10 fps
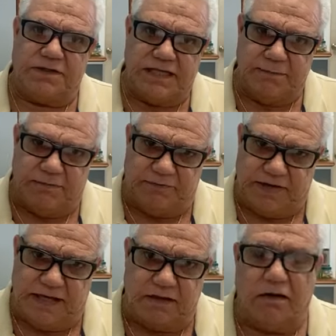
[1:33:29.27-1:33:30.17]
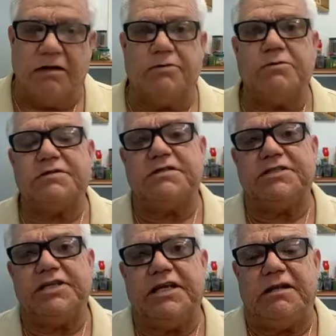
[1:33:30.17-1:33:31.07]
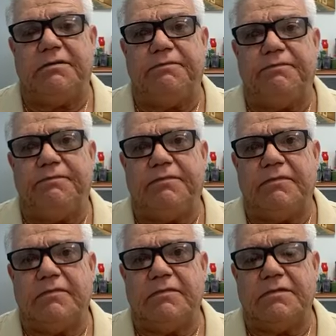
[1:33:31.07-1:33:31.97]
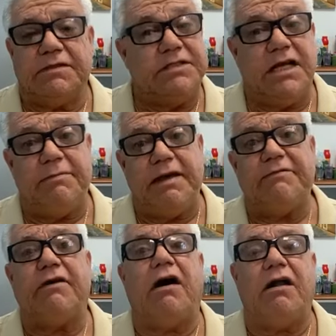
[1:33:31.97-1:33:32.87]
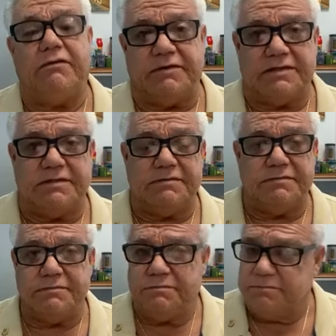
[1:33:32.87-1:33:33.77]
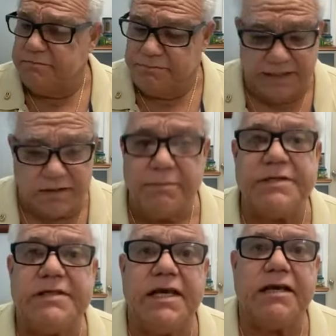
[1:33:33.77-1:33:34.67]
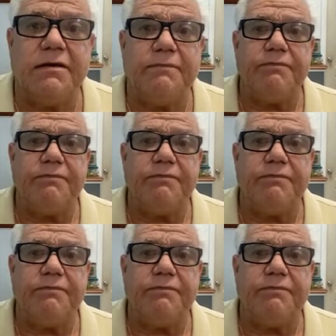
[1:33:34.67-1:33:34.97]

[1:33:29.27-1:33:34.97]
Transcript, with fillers: we seem to forget all of those in the jail. Jail make for all of us, make no mistake.